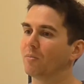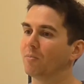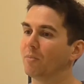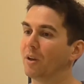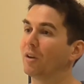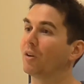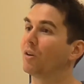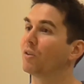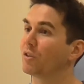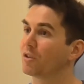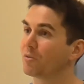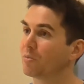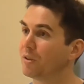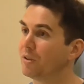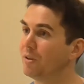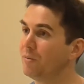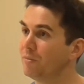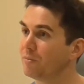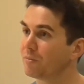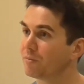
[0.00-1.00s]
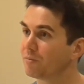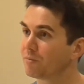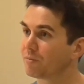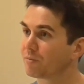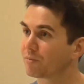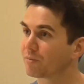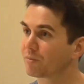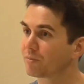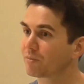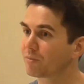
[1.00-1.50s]
being honest with them.
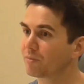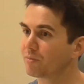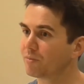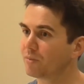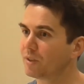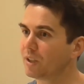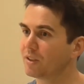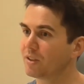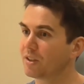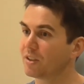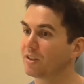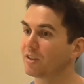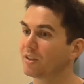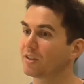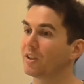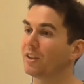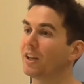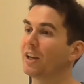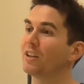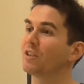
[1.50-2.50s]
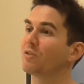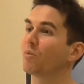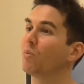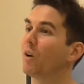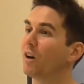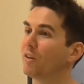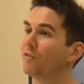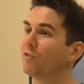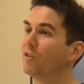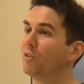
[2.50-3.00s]
So that is
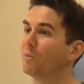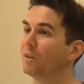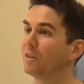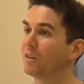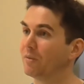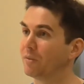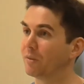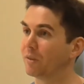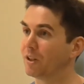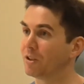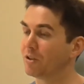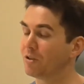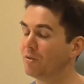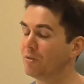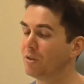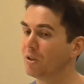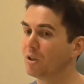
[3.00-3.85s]
one form of liberation.